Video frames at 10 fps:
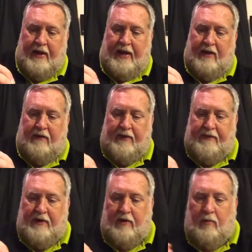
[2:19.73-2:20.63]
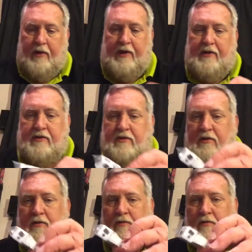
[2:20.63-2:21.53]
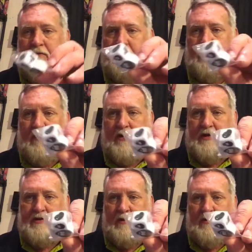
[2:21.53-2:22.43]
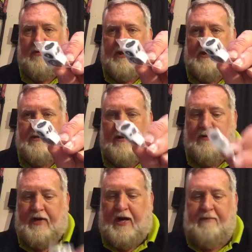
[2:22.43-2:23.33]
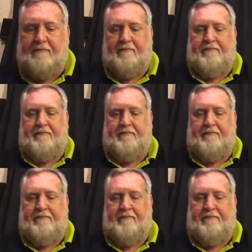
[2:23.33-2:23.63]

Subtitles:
And then the other one is to do various other things, the other die.